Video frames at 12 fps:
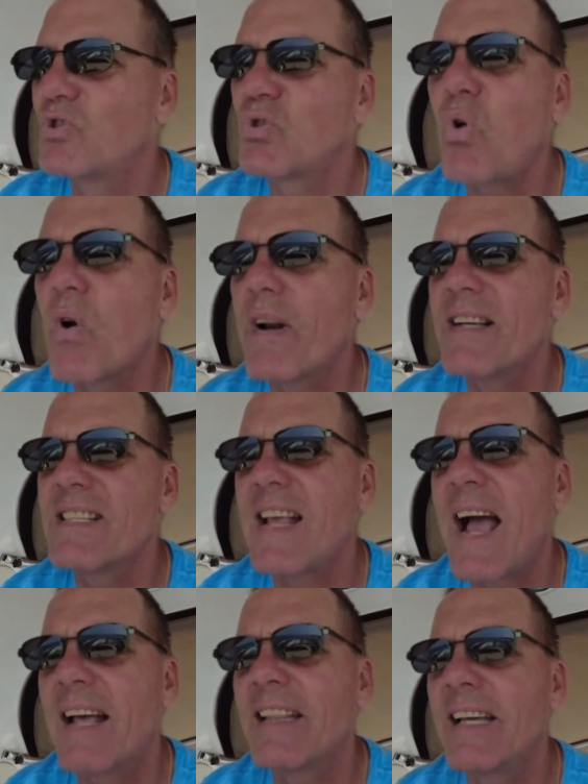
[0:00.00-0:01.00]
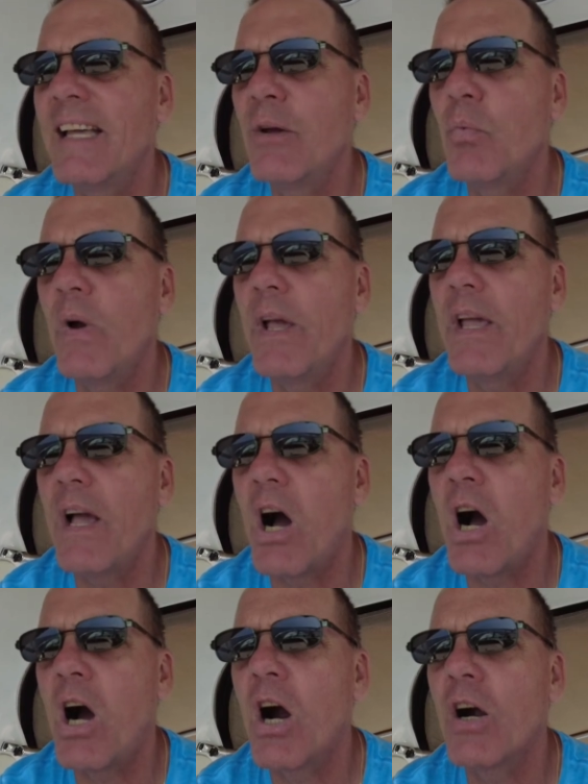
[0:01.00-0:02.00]
sort of sadly, we
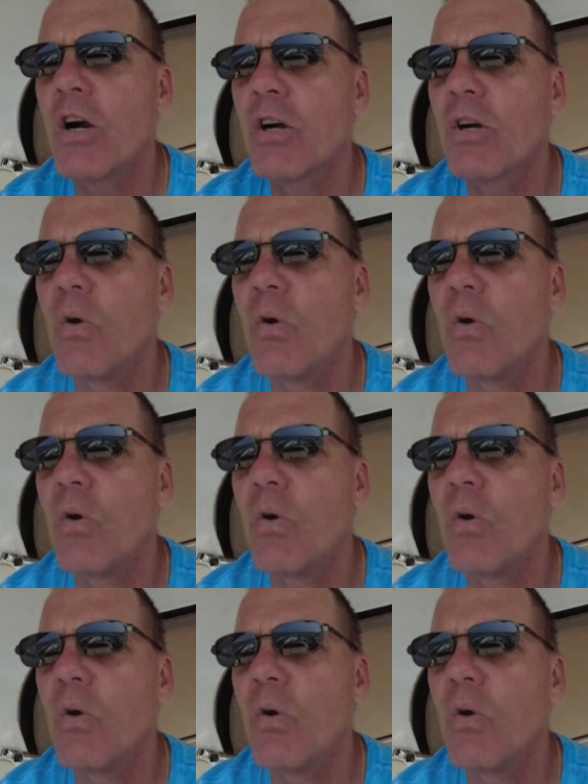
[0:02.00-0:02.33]
are